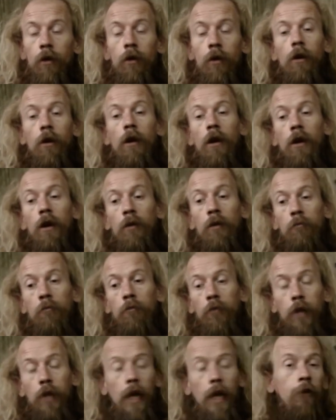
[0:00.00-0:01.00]
um,
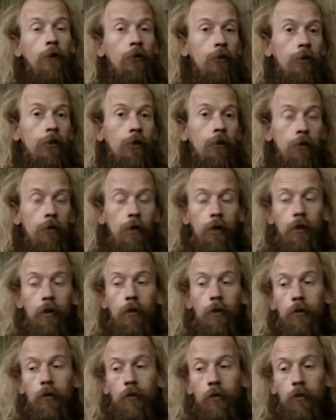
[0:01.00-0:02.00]
the ancient
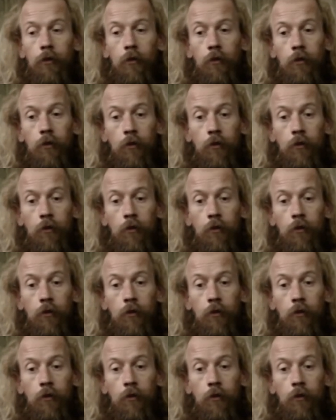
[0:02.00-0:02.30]
Greeks